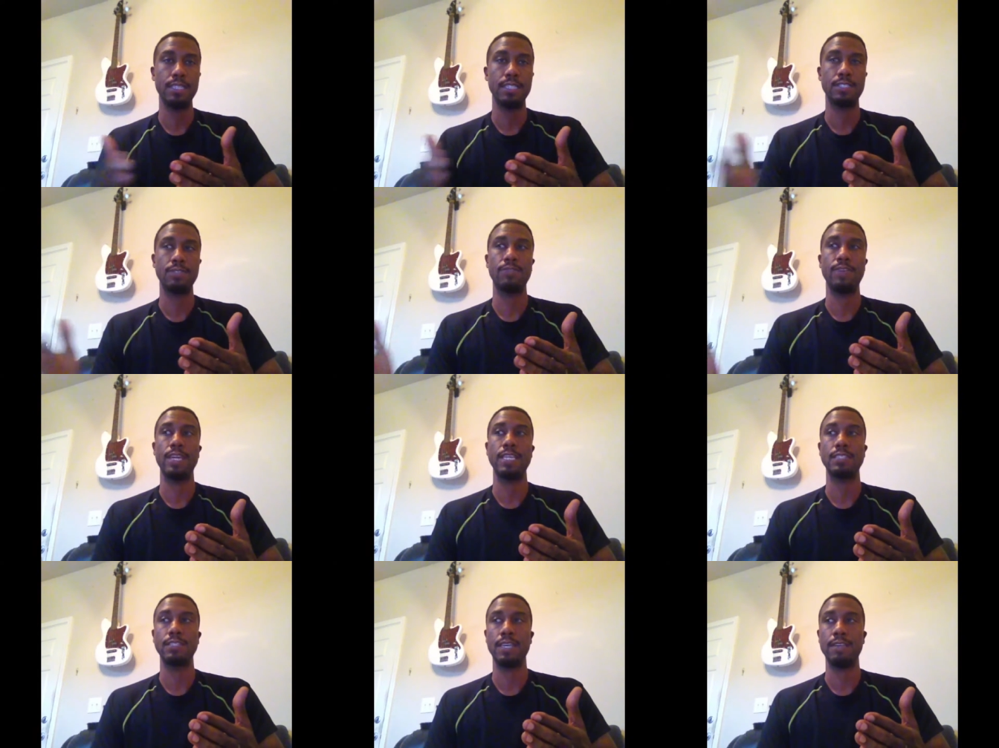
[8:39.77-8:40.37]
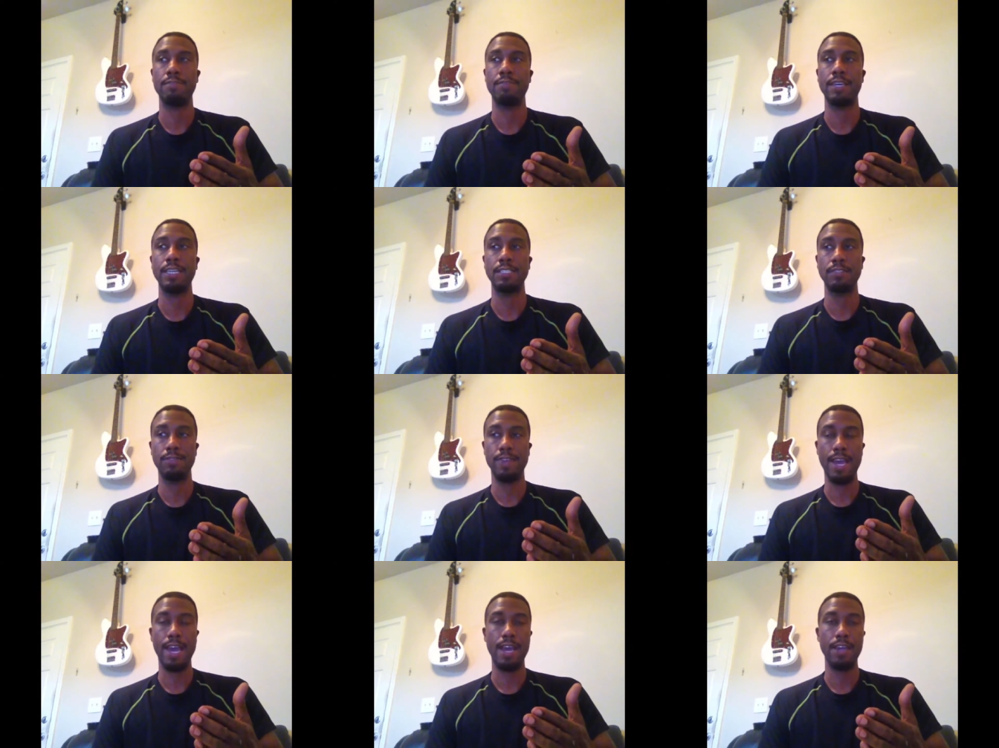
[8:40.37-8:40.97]
this at face
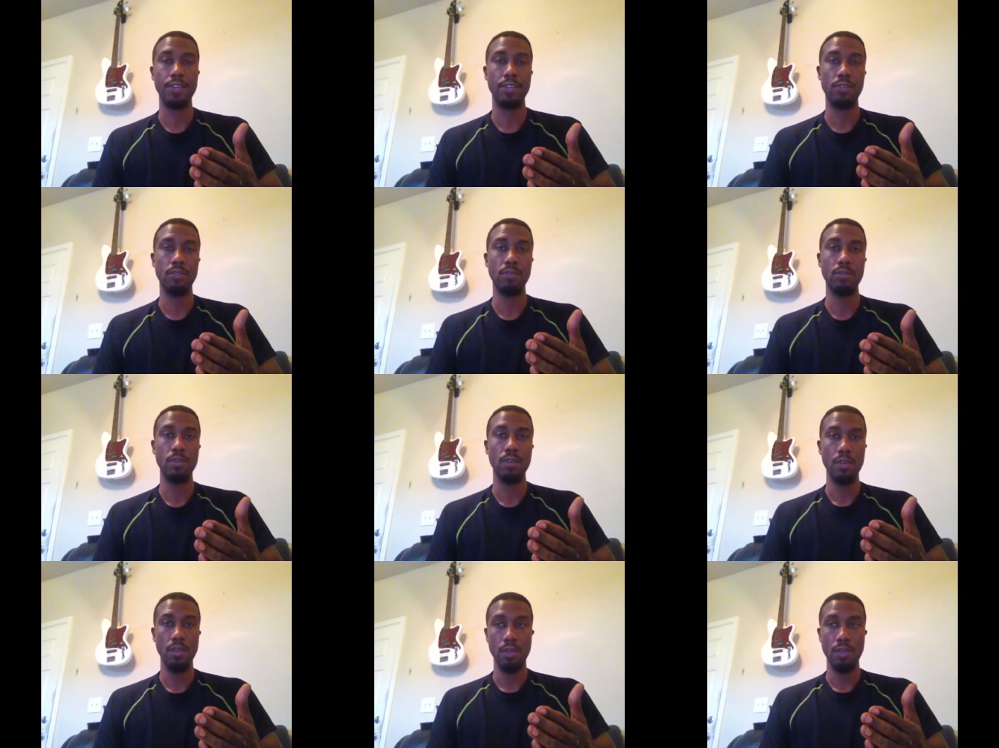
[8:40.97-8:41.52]
value,